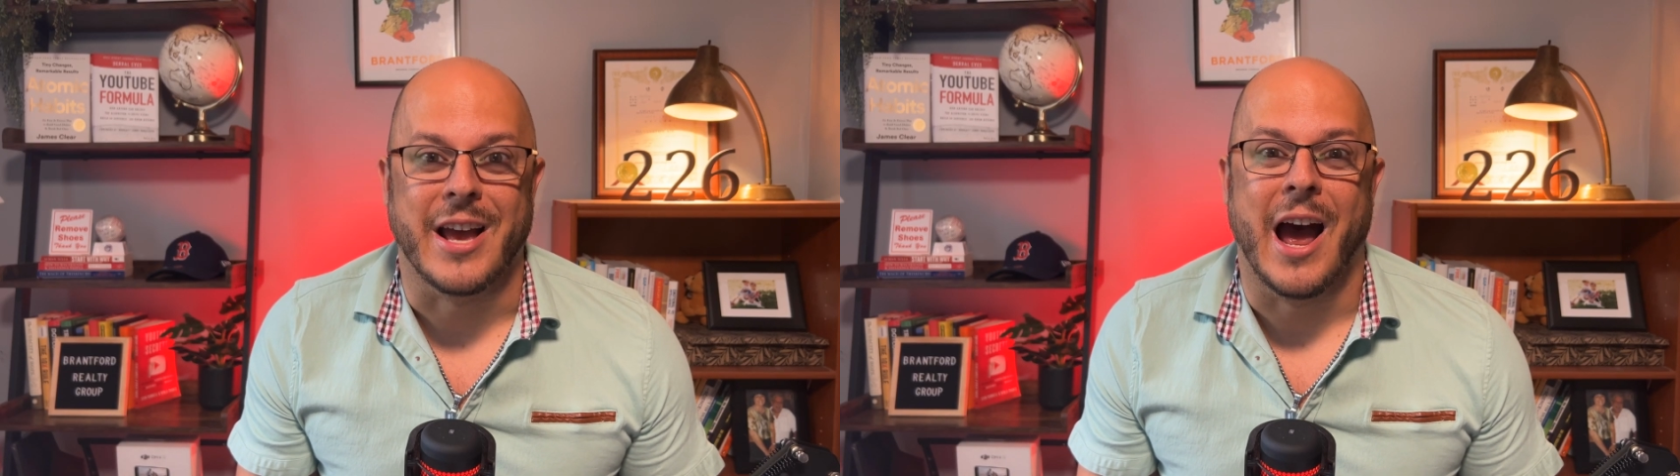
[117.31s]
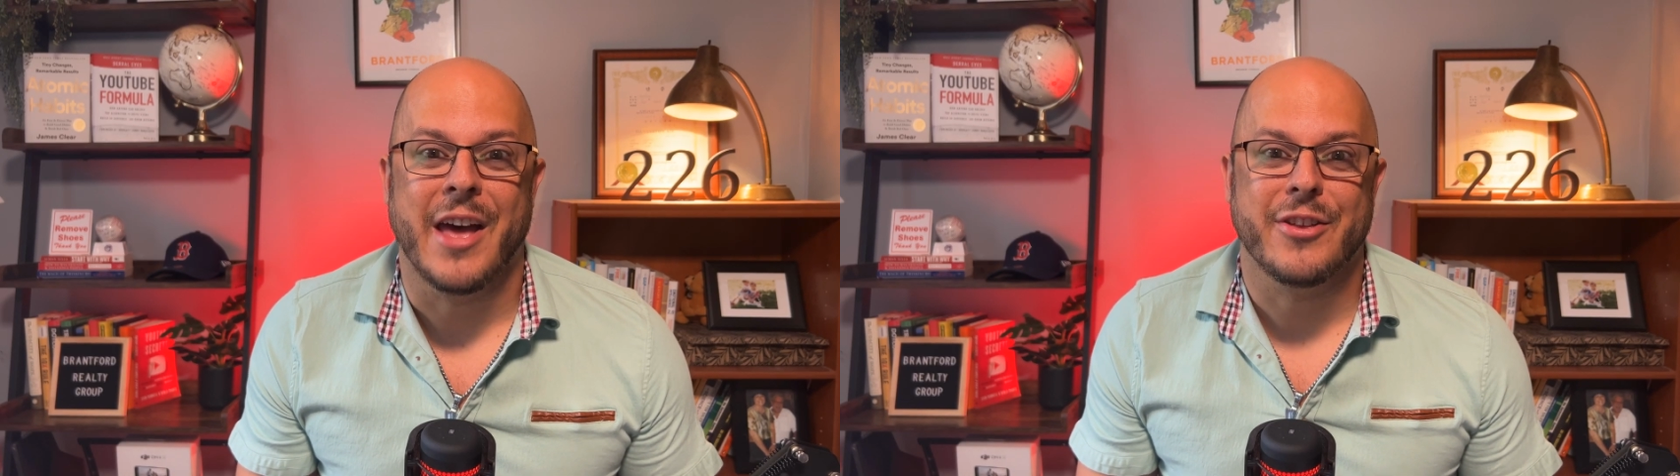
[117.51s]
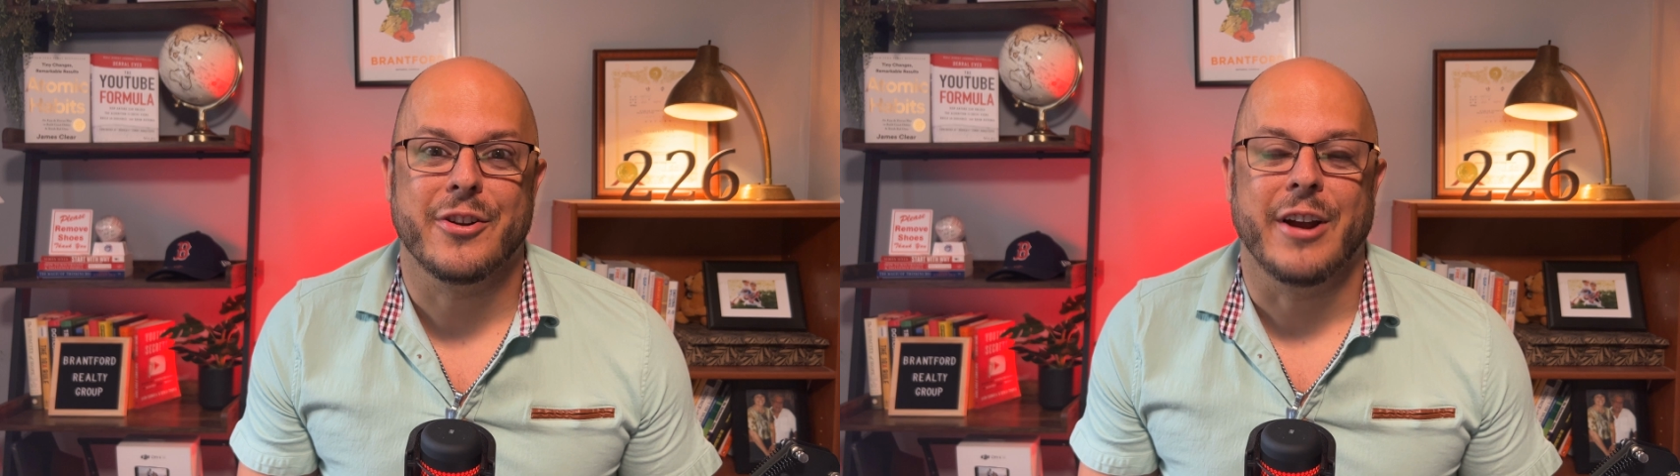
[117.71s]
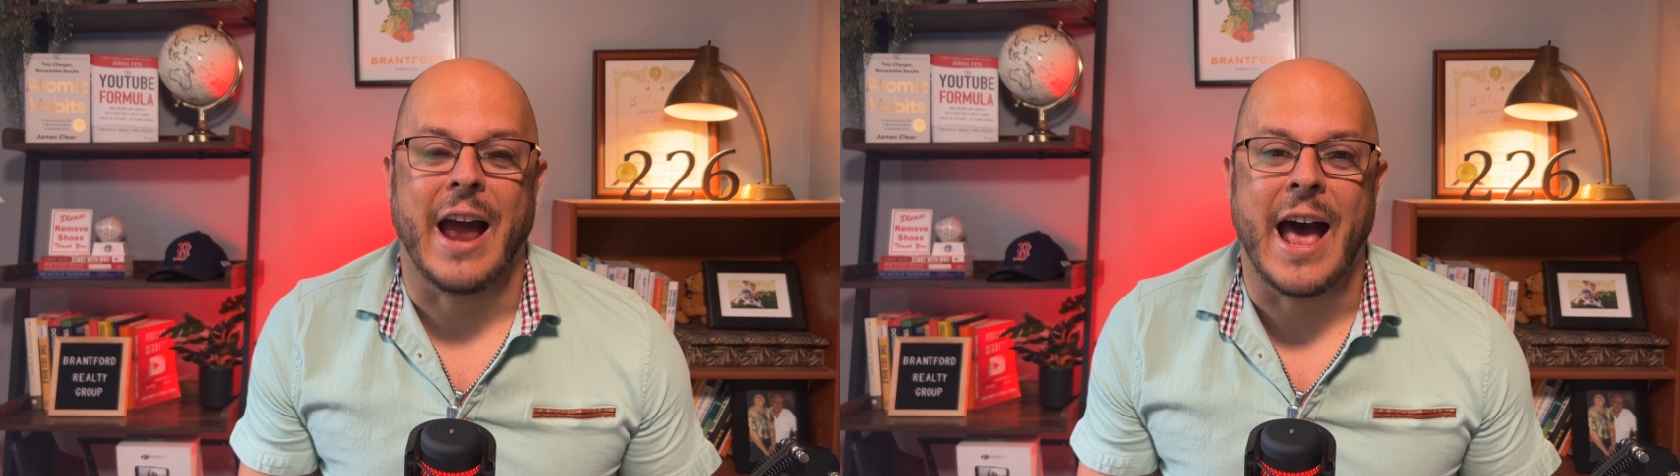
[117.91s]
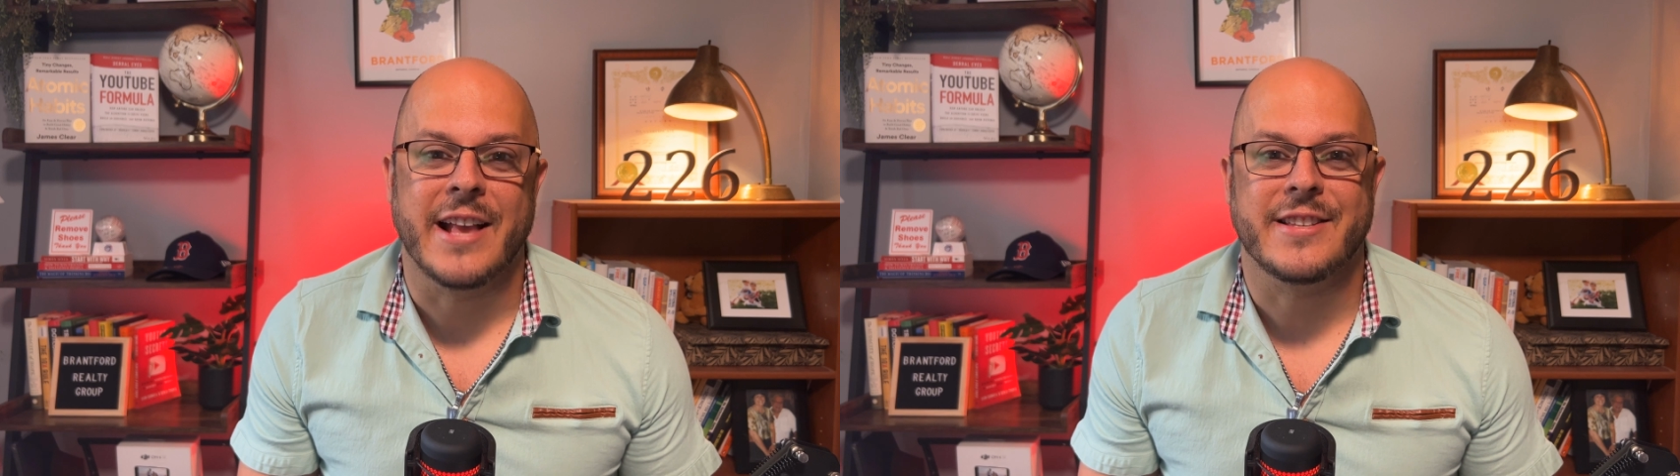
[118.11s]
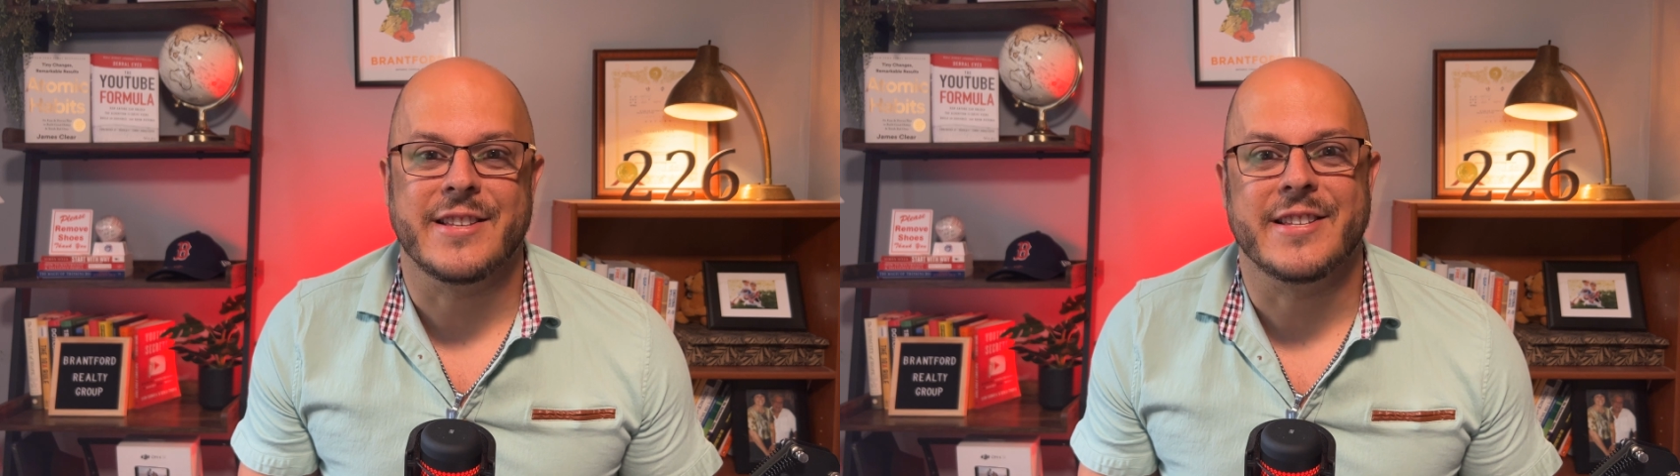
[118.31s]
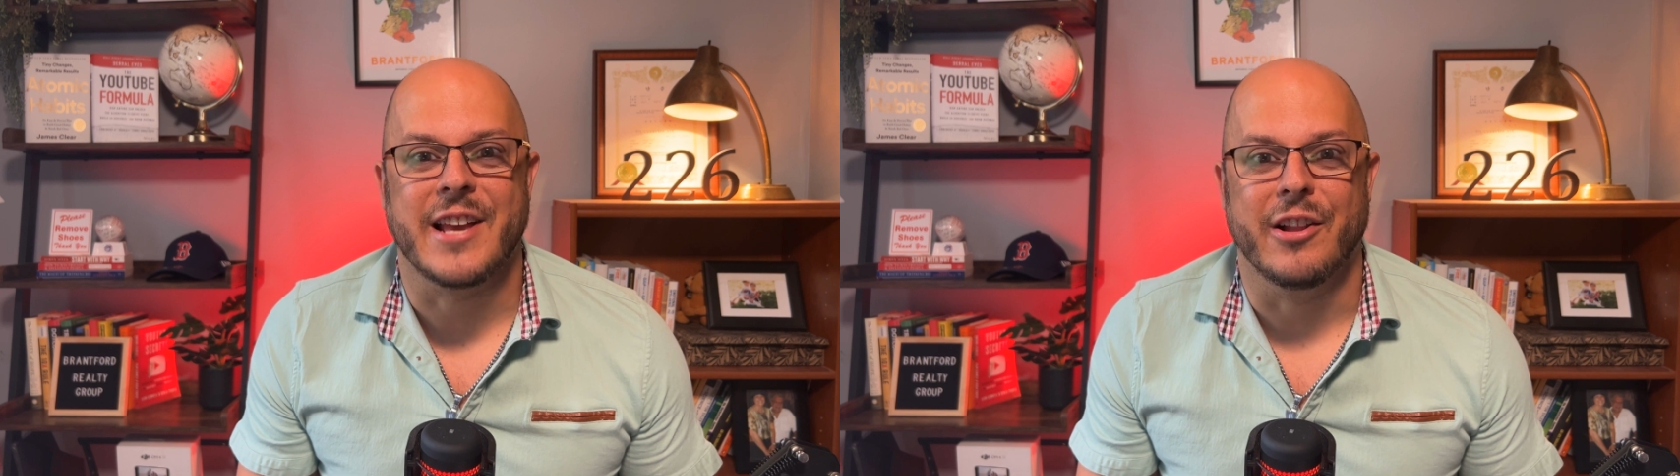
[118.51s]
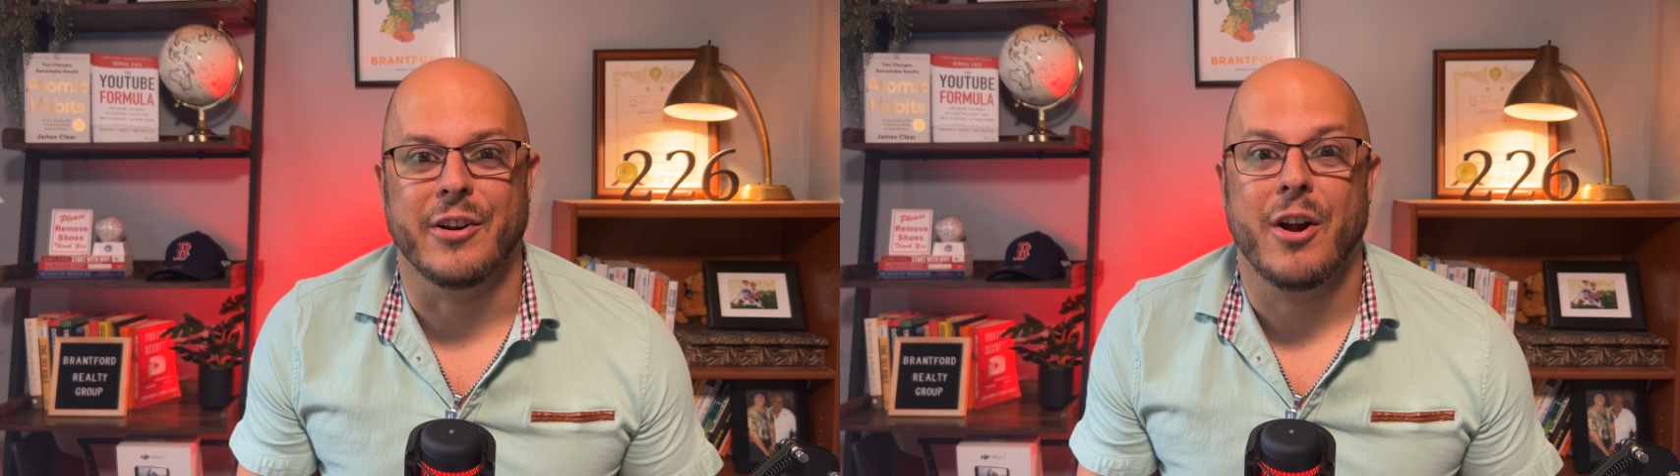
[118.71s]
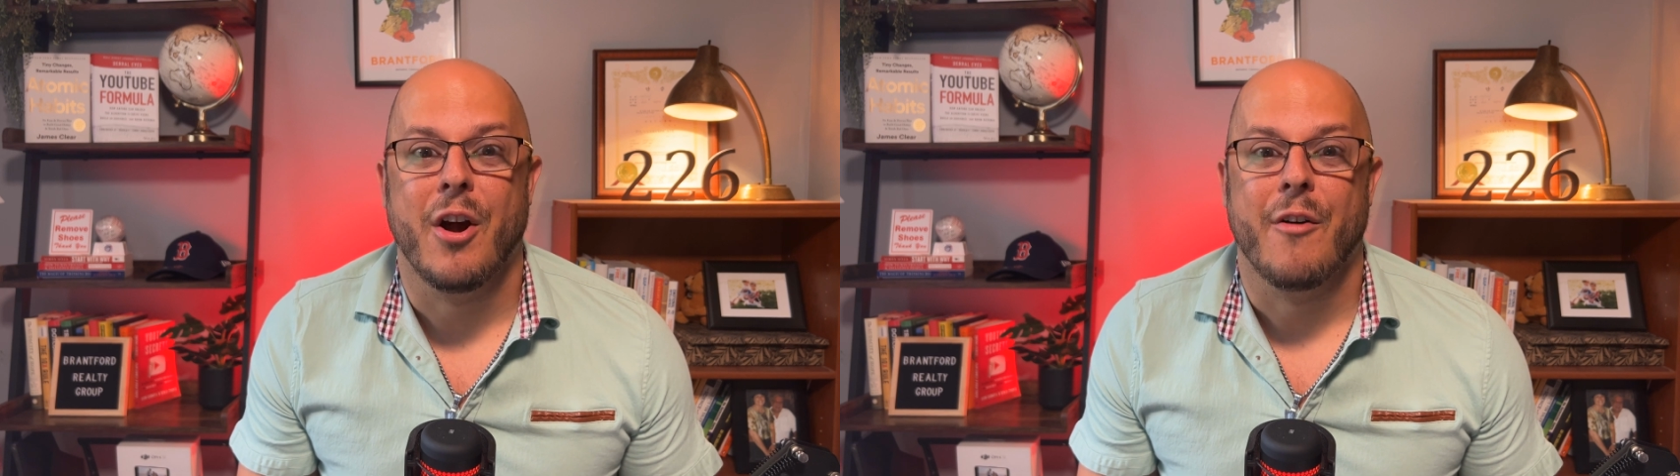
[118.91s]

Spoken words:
Either ask the seller